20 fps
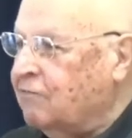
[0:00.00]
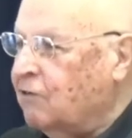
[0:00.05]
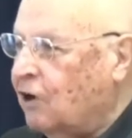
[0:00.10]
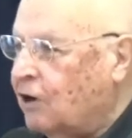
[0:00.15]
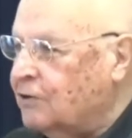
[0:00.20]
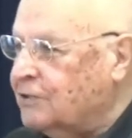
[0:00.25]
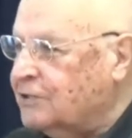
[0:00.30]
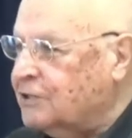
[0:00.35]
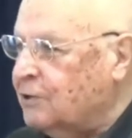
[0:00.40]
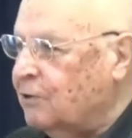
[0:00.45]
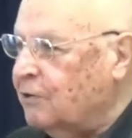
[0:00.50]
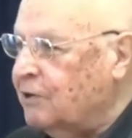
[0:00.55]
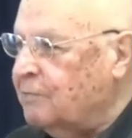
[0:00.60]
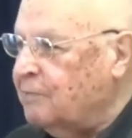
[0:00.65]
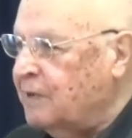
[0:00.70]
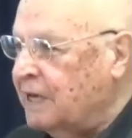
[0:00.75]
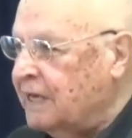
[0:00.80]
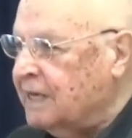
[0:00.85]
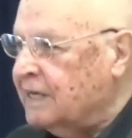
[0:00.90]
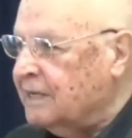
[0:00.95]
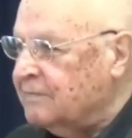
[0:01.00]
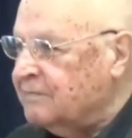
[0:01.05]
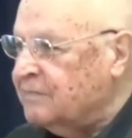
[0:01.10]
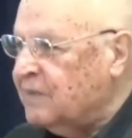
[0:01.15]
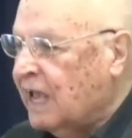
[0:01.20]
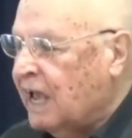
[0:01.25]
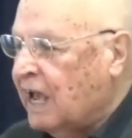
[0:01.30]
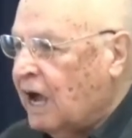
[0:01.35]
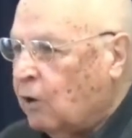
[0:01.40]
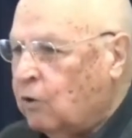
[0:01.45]
also in me."
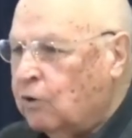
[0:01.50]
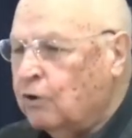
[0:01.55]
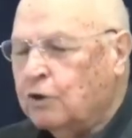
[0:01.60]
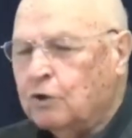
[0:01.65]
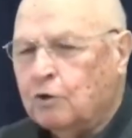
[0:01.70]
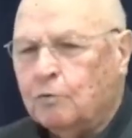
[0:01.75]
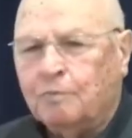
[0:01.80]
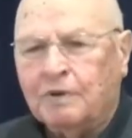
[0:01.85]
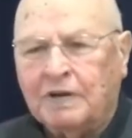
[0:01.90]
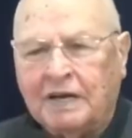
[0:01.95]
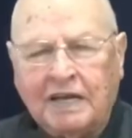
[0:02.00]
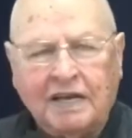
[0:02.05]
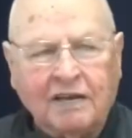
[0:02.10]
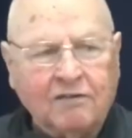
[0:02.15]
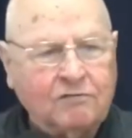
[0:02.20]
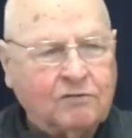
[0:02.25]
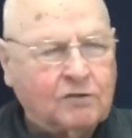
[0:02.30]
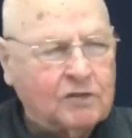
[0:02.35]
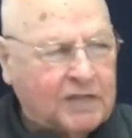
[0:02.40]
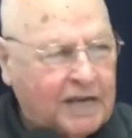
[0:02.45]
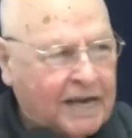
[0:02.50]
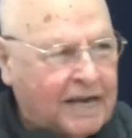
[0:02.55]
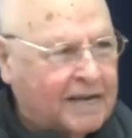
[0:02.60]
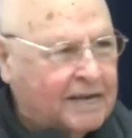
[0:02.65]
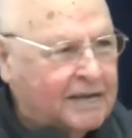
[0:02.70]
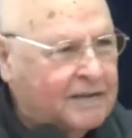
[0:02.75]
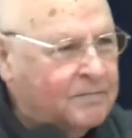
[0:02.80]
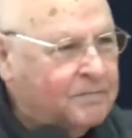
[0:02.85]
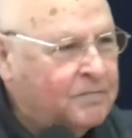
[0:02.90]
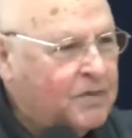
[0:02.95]
Who you believe
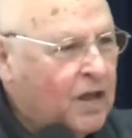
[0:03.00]
today?